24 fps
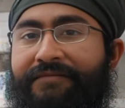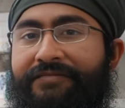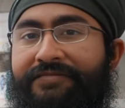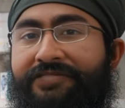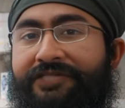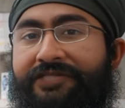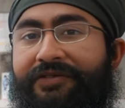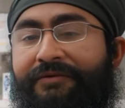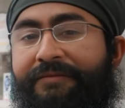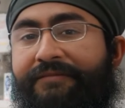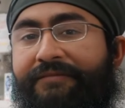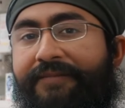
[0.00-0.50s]

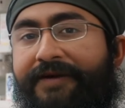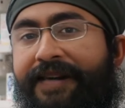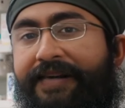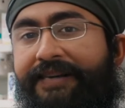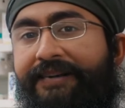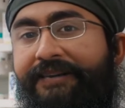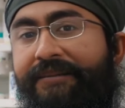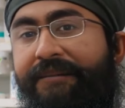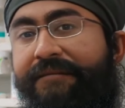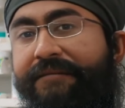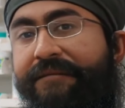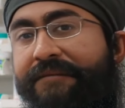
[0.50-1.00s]

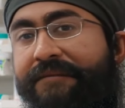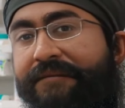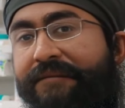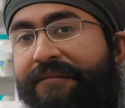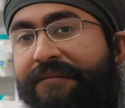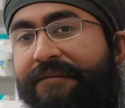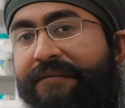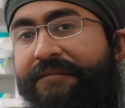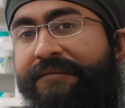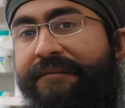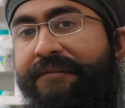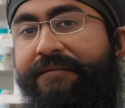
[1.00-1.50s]
Certainly.
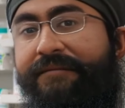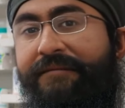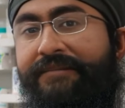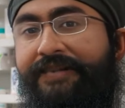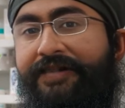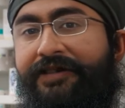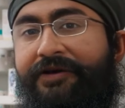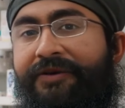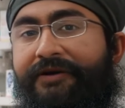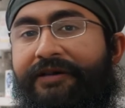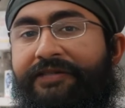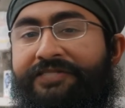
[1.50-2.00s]

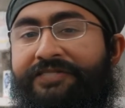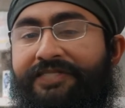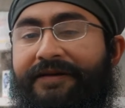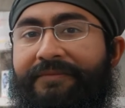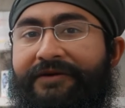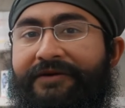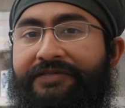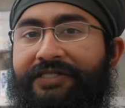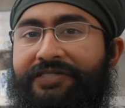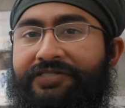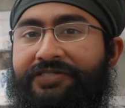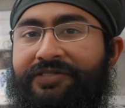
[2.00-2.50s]
Here are
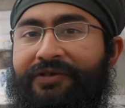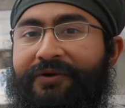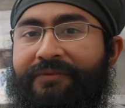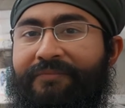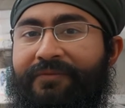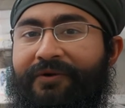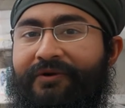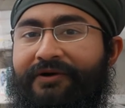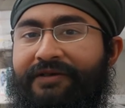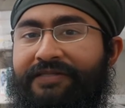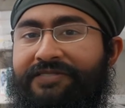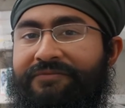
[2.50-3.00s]
some additional
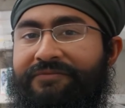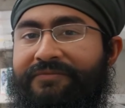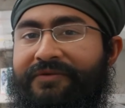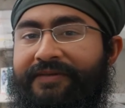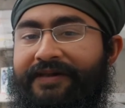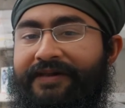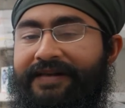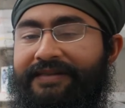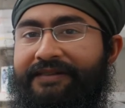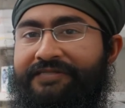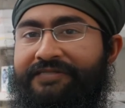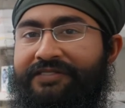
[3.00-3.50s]
points
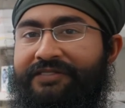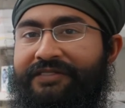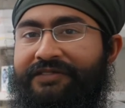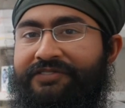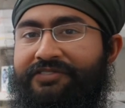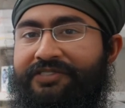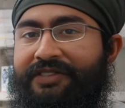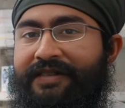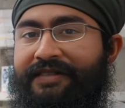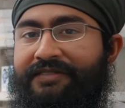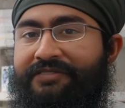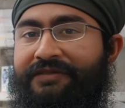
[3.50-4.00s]
related to the
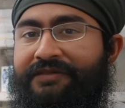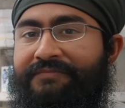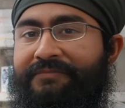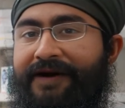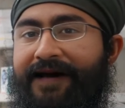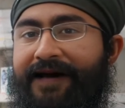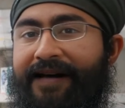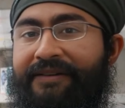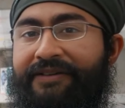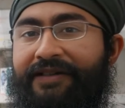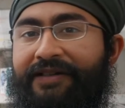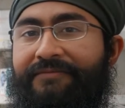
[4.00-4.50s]
changing
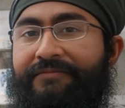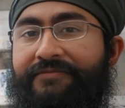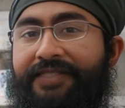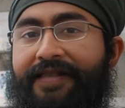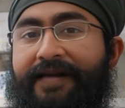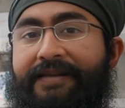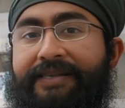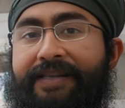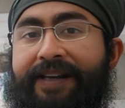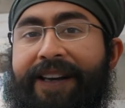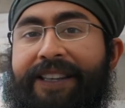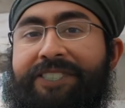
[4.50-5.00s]
pattern of
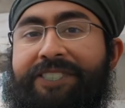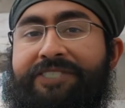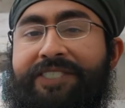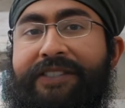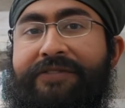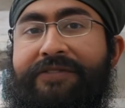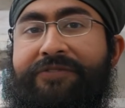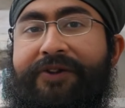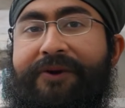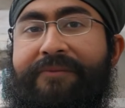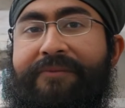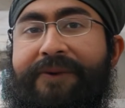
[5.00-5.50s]
dengue
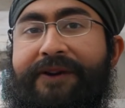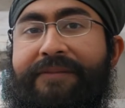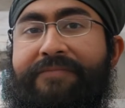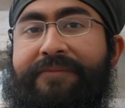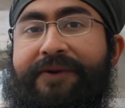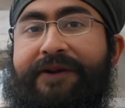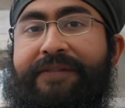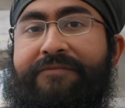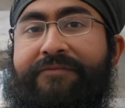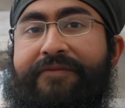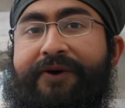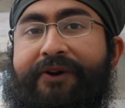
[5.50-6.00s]
syndrome and
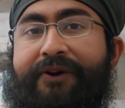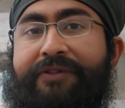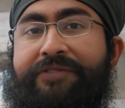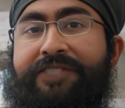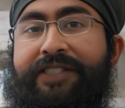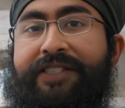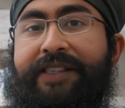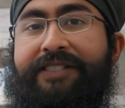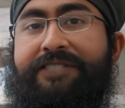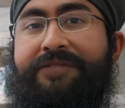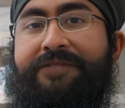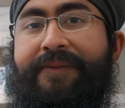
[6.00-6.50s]
pitfalls
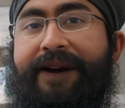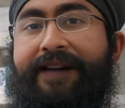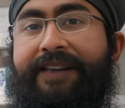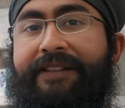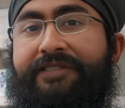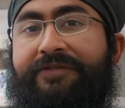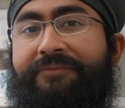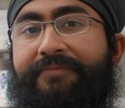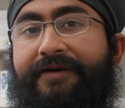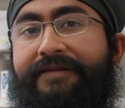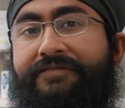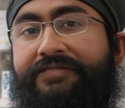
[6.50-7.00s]
in its
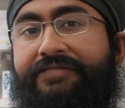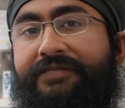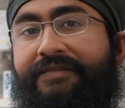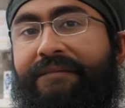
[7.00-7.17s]
management.